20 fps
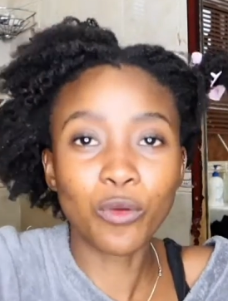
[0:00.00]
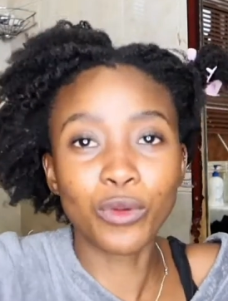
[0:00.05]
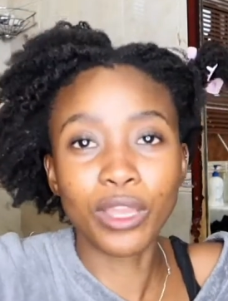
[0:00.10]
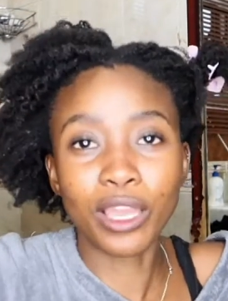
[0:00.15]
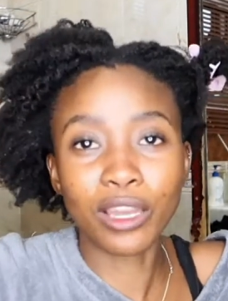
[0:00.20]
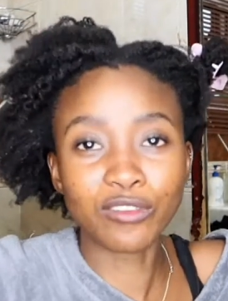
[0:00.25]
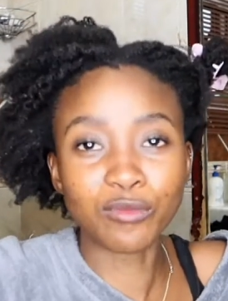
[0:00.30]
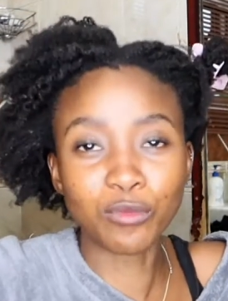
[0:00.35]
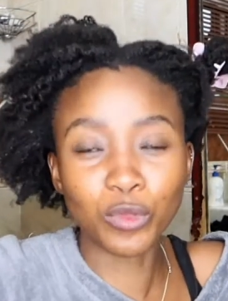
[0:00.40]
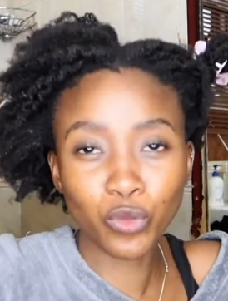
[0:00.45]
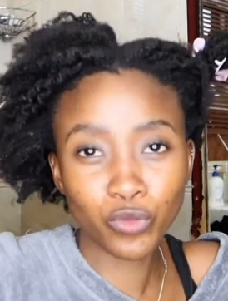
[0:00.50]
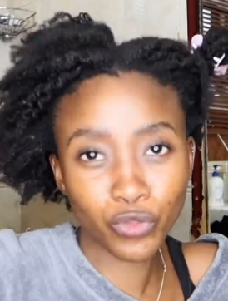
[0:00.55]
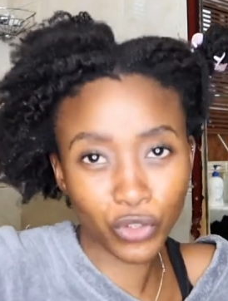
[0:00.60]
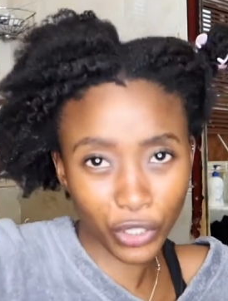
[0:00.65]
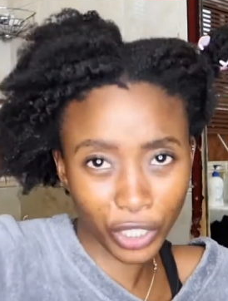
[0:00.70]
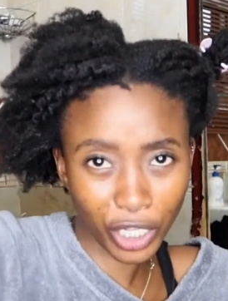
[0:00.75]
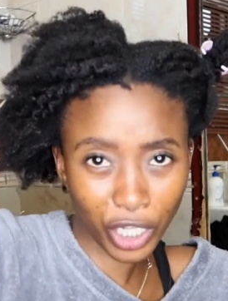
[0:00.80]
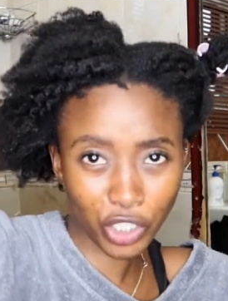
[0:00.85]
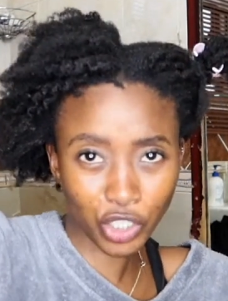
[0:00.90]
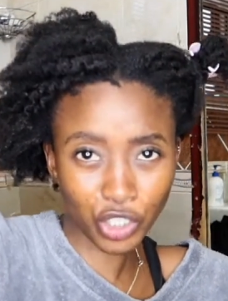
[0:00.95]
We have moved
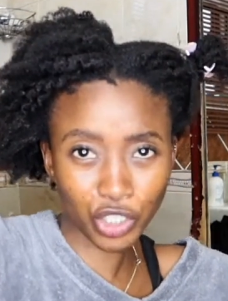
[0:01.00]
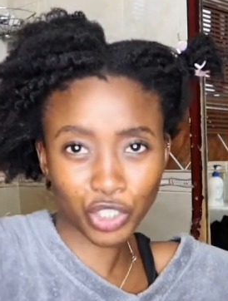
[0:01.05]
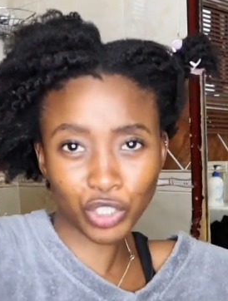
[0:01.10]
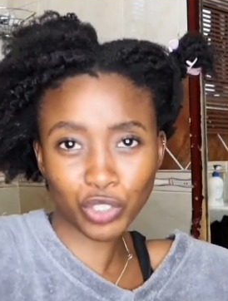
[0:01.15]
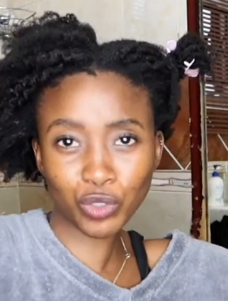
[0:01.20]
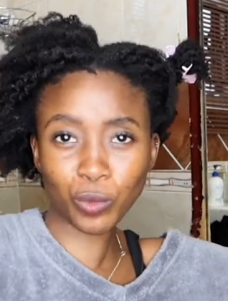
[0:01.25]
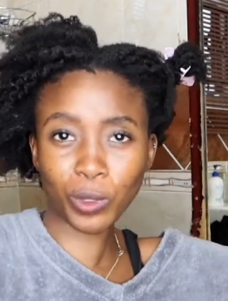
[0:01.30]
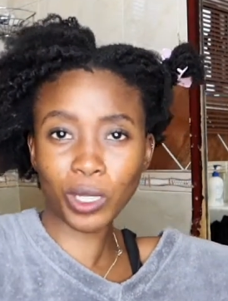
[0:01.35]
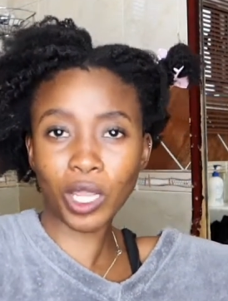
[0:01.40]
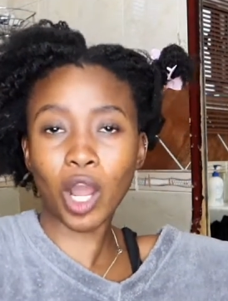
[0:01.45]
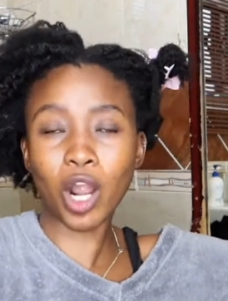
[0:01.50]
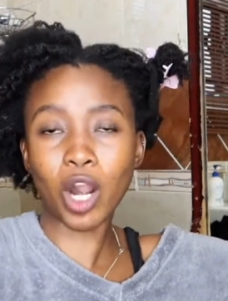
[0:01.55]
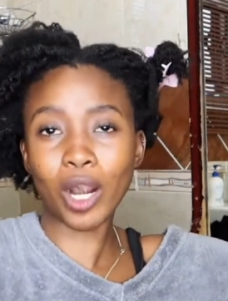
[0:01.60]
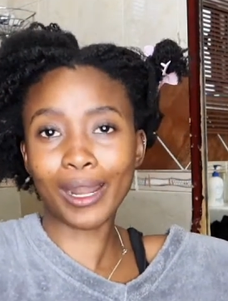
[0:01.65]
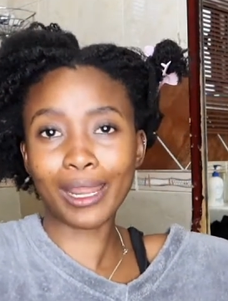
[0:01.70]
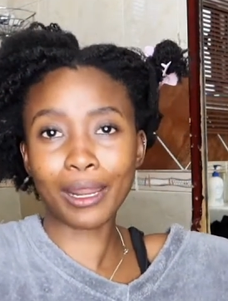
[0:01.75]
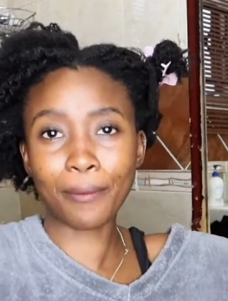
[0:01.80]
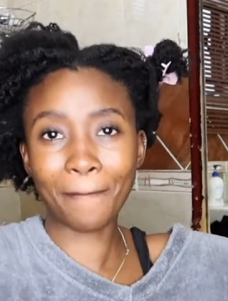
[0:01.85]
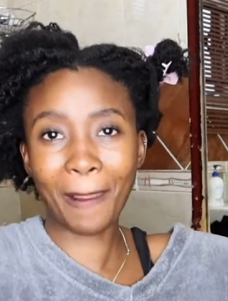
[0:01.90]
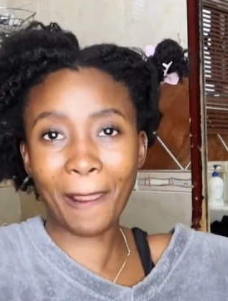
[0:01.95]
locations. We are
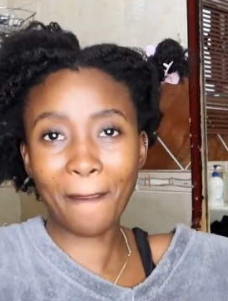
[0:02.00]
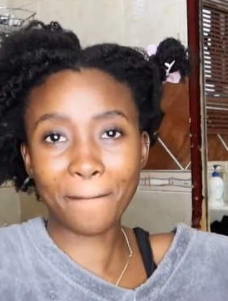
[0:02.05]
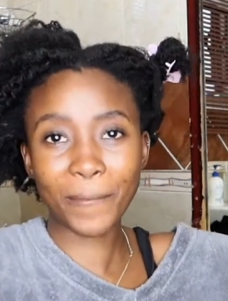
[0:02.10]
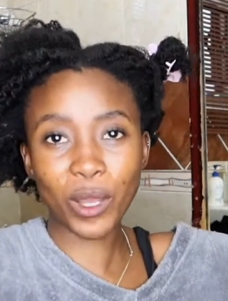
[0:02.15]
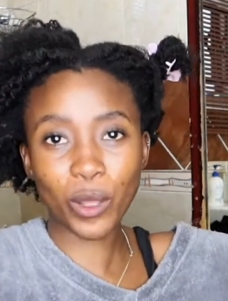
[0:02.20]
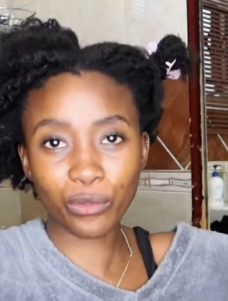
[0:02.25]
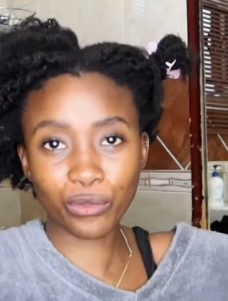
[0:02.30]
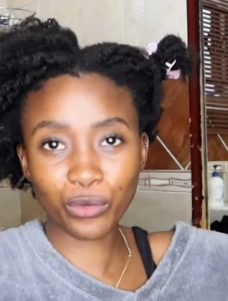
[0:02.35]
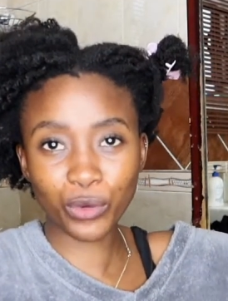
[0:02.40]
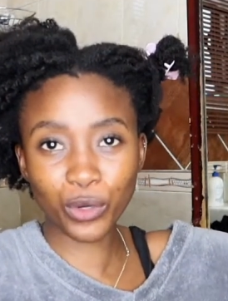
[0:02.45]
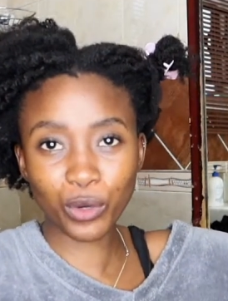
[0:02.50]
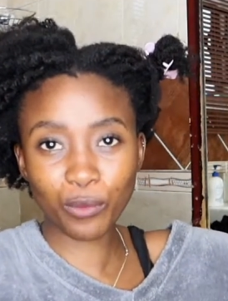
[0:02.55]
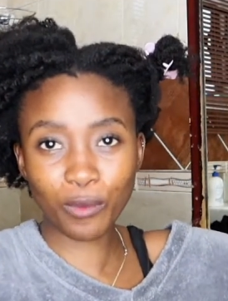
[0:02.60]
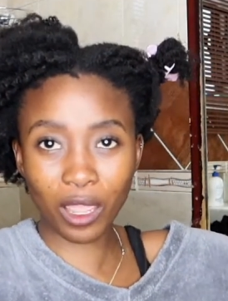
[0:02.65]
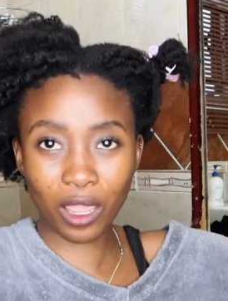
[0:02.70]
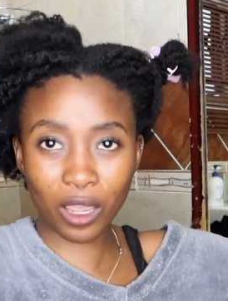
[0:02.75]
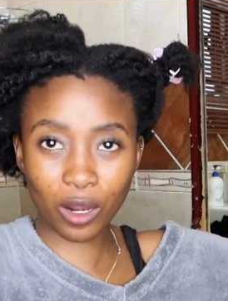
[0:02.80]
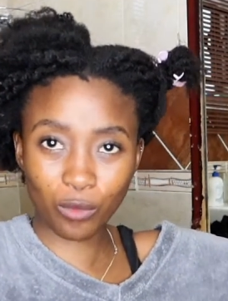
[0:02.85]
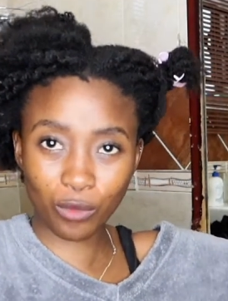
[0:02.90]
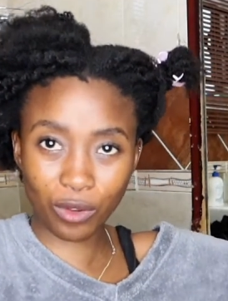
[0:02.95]
in my bathroom
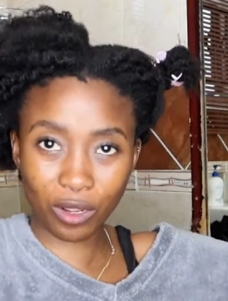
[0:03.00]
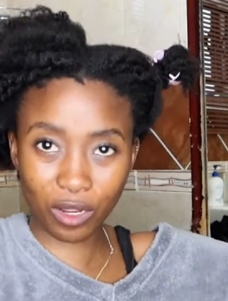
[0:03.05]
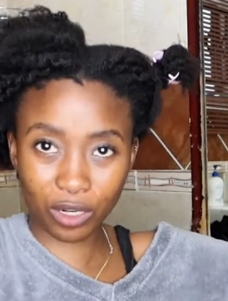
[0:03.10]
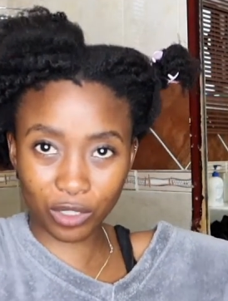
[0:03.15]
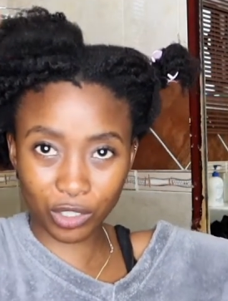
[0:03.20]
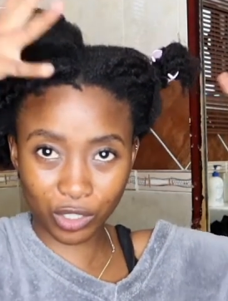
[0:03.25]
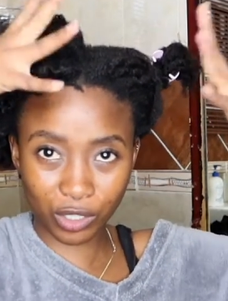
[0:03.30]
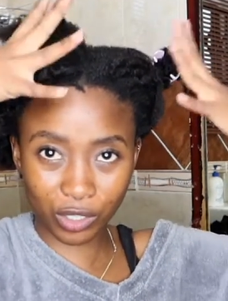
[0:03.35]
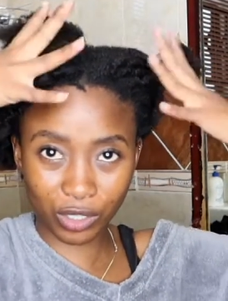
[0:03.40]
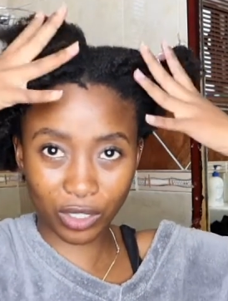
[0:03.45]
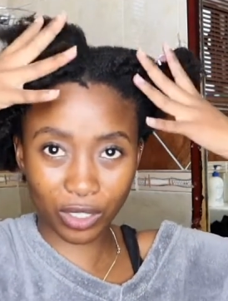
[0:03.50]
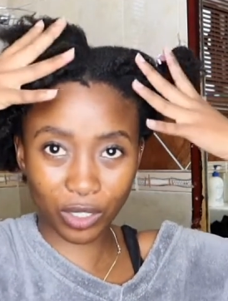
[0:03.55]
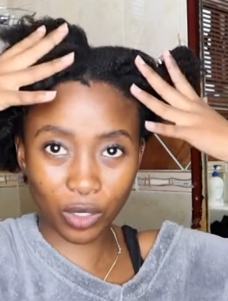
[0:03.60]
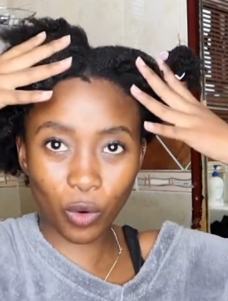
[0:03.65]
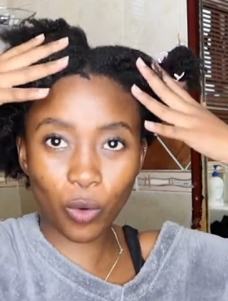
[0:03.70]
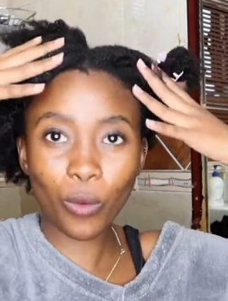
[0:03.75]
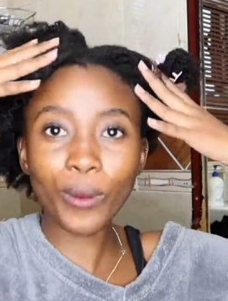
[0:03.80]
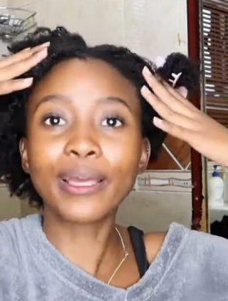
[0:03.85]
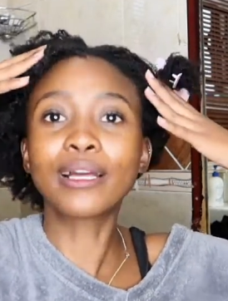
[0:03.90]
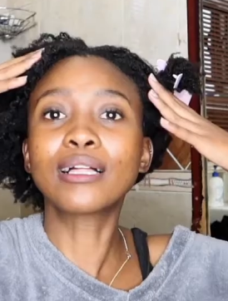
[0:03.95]
and we are just gonna
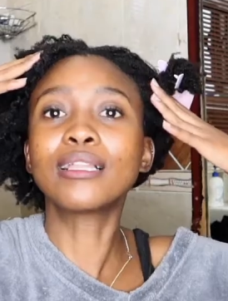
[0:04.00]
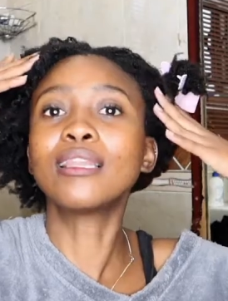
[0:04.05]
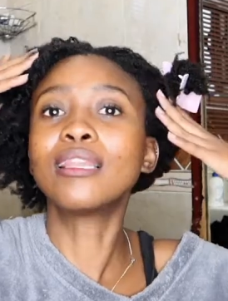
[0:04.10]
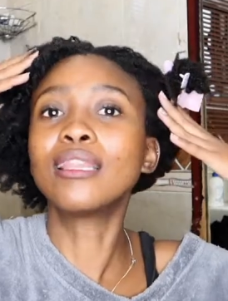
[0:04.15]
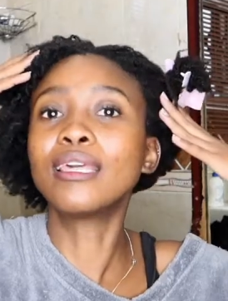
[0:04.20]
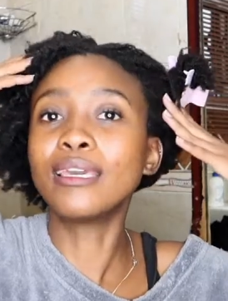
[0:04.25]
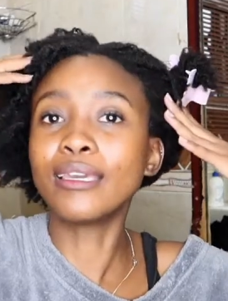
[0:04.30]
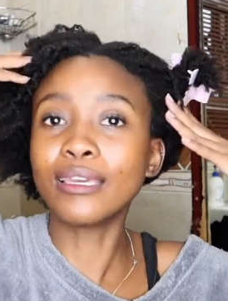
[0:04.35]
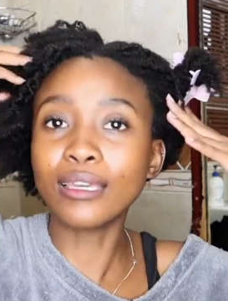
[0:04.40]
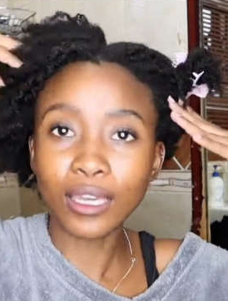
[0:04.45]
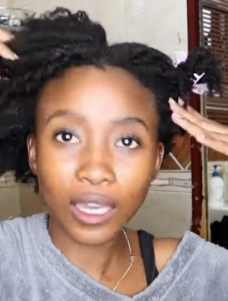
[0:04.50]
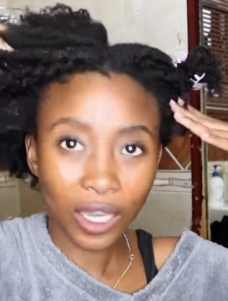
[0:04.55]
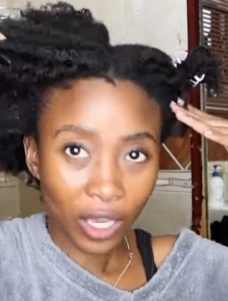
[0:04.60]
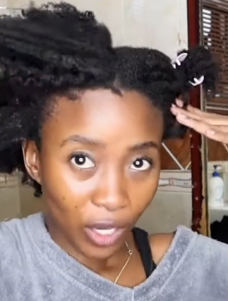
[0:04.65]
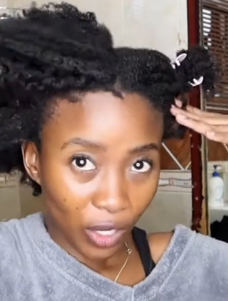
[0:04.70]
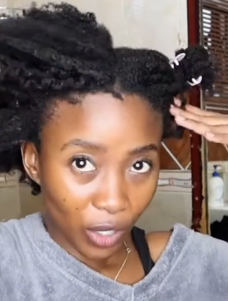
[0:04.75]
quickly